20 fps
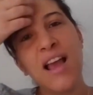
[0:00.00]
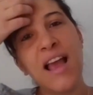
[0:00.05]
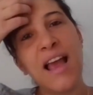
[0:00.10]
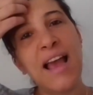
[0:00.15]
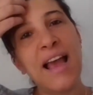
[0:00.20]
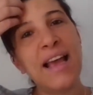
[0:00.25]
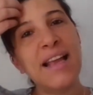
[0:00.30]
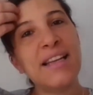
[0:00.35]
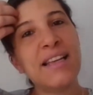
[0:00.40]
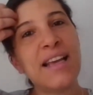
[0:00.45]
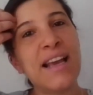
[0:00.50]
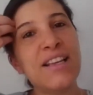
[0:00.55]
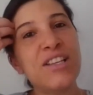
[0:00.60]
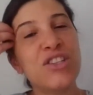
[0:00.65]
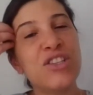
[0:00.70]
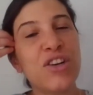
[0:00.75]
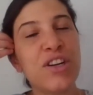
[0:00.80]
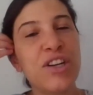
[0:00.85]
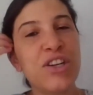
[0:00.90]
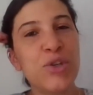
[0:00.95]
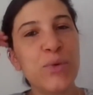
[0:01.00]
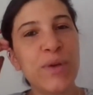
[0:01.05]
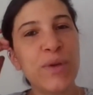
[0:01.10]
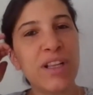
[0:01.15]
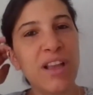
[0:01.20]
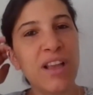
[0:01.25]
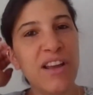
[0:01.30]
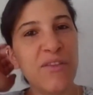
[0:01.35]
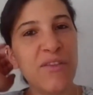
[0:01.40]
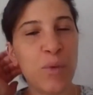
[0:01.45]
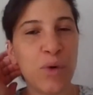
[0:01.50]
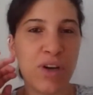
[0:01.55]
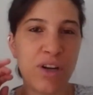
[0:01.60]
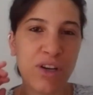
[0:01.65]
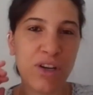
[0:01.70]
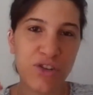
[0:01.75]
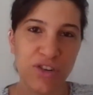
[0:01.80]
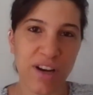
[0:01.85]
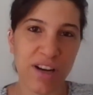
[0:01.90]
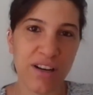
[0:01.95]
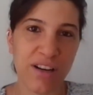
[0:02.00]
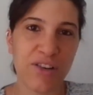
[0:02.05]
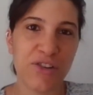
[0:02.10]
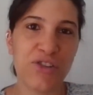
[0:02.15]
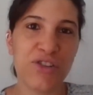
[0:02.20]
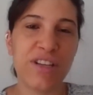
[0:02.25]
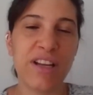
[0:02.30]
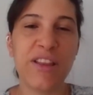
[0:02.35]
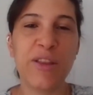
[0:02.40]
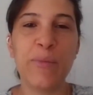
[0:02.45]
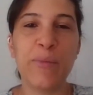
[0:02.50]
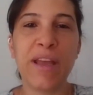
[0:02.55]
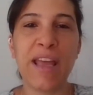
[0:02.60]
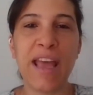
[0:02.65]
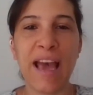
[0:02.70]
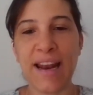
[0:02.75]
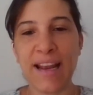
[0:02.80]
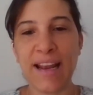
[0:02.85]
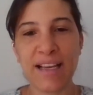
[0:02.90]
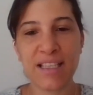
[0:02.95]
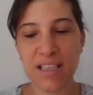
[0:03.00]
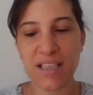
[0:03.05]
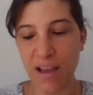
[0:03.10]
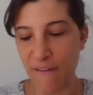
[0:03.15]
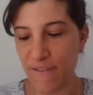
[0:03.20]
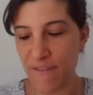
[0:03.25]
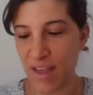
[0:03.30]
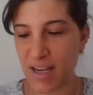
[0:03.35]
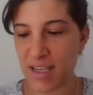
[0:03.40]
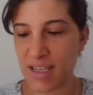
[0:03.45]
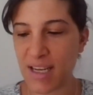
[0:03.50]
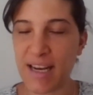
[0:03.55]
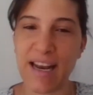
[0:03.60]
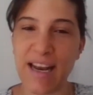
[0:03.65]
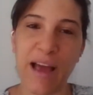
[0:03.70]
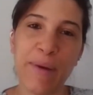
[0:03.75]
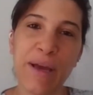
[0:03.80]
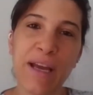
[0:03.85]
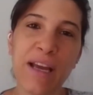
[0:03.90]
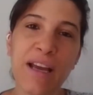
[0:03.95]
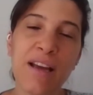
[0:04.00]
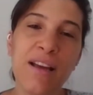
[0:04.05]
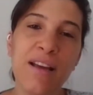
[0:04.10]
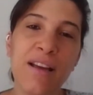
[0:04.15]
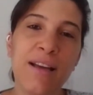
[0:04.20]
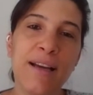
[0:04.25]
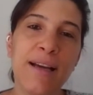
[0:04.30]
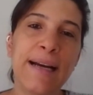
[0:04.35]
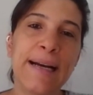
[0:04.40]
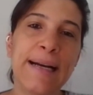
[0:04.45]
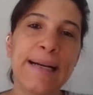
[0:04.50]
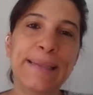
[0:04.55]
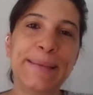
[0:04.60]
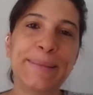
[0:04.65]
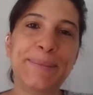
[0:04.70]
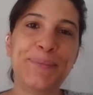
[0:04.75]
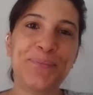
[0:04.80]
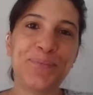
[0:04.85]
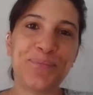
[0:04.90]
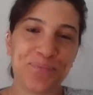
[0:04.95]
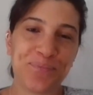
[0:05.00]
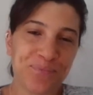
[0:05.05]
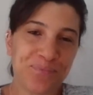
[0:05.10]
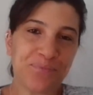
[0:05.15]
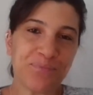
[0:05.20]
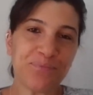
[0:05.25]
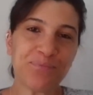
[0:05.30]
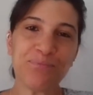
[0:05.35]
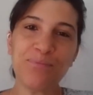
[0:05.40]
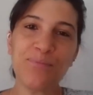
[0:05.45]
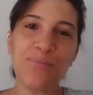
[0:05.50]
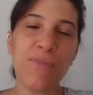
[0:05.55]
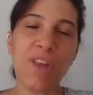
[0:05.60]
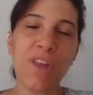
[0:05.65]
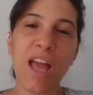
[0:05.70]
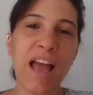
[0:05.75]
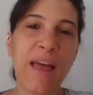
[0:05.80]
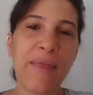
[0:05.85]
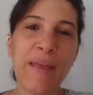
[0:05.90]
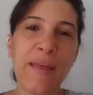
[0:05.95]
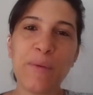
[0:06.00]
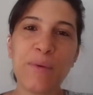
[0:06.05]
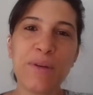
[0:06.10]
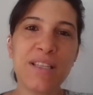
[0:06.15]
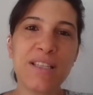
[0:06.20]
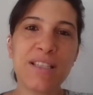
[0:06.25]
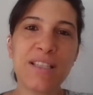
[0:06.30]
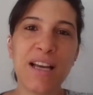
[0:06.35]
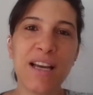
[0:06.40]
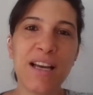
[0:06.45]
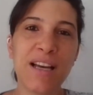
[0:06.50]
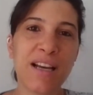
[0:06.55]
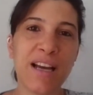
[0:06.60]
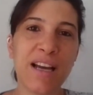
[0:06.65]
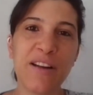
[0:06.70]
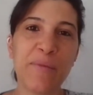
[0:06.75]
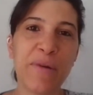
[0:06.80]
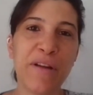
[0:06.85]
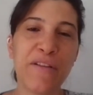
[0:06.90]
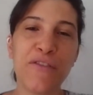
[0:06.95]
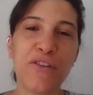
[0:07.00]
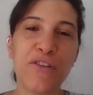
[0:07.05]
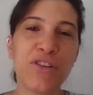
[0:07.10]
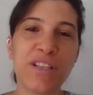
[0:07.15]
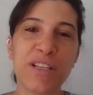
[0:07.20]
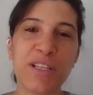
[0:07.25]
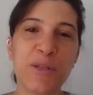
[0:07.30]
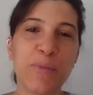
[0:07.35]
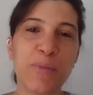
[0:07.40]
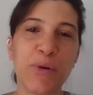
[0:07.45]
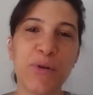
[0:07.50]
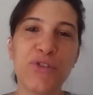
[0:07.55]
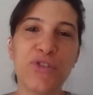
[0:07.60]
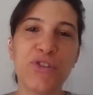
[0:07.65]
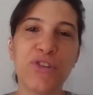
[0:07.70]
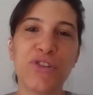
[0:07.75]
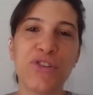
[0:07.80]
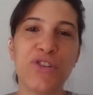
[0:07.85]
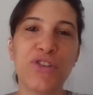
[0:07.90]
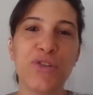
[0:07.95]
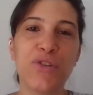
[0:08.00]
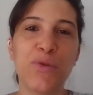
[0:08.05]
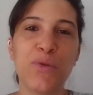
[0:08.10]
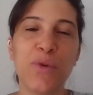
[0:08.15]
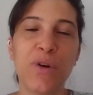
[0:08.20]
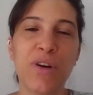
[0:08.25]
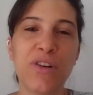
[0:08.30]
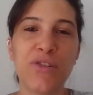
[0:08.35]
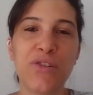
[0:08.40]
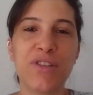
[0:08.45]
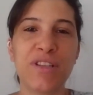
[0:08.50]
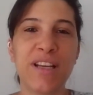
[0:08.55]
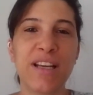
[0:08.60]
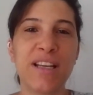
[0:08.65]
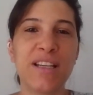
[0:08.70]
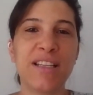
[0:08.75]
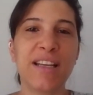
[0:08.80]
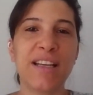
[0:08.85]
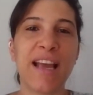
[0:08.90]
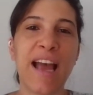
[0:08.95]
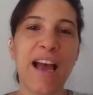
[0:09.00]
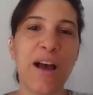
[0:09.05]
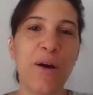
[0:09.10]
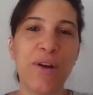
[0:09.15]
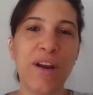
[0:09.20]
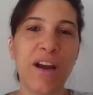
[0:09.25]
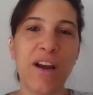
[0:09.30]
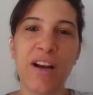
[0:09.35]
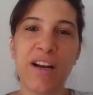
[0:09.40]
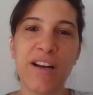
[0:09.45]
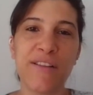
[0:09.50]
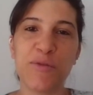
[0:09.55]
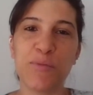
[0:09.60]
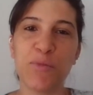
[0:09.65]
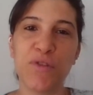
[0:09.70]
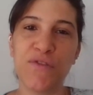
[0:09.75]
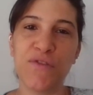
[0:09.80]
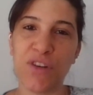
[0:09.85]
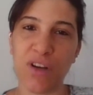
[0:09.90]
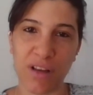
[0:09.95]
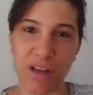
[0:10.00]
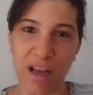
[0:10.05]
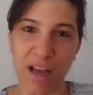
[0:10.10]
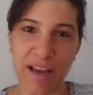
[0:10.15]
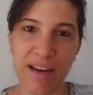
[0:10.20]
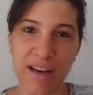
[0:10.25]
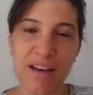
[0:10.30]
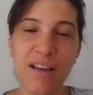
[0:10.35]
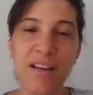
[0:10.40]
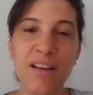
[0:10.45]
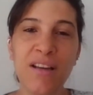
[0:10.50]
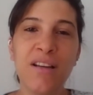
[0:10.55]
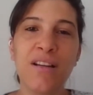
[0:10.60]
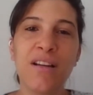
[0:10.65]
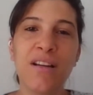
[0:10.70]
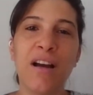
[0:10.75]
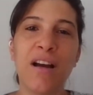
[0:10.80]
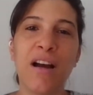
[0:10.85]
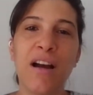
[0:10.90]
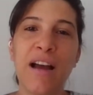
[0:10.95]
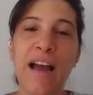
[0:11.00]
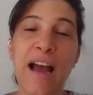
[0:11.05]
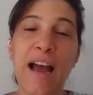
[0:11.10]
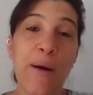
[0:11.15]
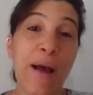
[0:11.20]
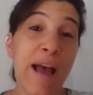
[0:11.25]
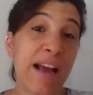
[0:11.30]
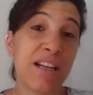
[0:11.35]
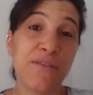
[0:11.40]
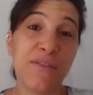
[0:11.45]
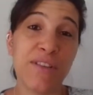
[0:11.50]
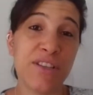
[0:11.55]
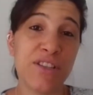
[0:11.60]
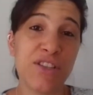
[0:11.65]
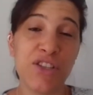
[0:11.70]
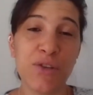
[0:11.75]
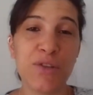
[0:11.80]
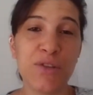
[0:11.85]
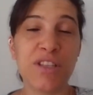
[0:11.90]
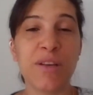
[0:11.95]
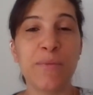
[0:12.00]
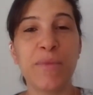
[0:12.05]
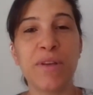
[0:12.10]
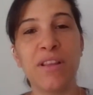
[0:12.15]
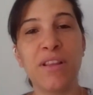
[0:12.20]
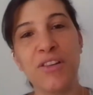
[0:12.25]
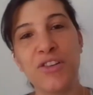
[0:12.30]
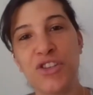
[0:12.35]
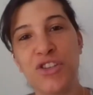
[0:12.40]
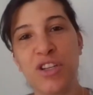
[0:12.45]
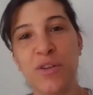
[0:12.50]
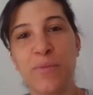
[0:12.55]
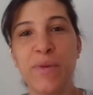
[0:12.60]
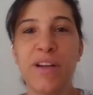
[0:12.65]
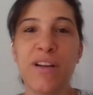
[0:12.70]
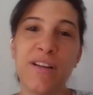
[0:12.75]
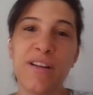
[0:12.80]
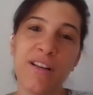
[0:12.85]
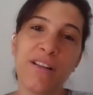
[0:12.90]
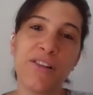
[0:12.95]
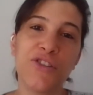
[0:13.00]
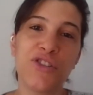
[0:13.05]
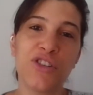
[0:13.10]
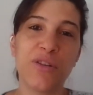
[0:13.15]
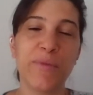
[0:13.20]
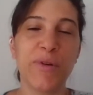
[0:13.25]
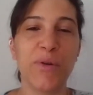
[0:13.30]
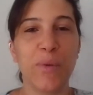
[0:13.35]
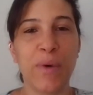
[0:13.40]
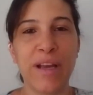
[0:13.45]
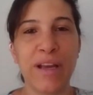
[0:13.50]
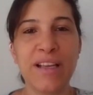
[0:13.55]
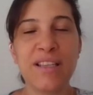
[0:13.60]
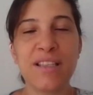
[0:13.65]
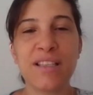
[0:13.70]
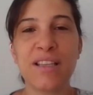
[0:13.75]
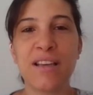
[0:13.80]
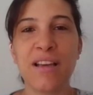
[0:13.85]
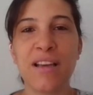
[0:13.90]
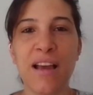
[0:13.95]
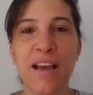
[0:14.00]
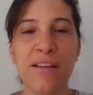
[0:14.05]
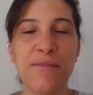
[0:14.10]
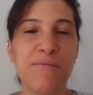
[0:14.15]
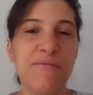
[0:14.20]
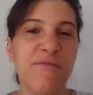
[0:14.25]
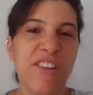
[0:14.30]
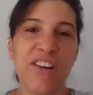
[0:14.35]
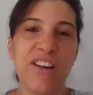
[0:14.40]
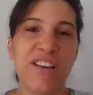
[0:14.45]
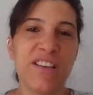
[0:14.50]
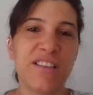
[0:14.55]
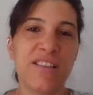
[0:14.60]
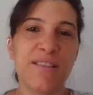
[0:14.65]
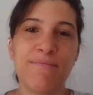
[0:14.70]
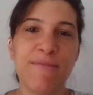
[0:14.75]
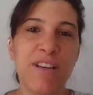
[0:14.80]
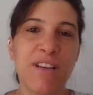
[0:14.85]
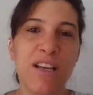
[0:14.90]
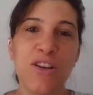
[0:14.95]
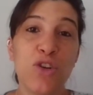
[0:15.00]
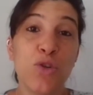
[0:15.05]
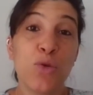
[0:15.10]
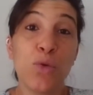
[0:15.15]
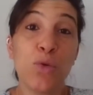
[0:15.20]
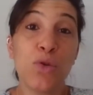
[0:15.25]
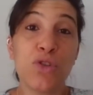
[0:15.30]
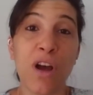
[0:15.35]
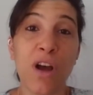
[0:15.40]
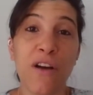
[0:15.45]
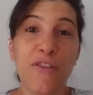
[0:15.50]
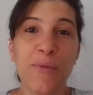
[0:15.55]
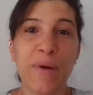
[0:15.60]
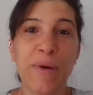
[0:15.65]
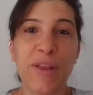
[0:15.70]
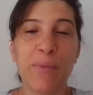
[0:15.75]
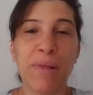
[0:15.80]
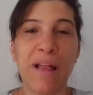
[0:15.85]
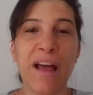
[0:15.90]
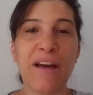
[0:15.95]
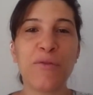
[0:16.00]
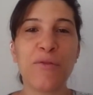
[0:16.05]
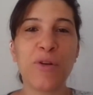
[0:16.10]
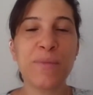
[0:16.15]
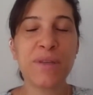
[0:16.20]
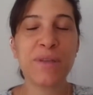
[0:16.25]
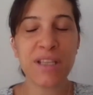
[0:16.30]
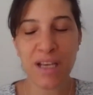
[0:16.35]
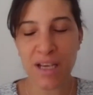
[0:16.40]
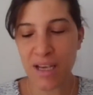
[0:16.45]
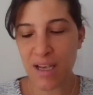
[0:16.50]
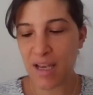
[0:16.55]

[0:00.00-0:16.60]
And I started doing a lot of work trying to understand the mechanics of that dynamic. And that was kind of my first exposure to understanding how narratives moved online, how activists used them in legitimate and illegitimate ways, various tools offered by the platforms.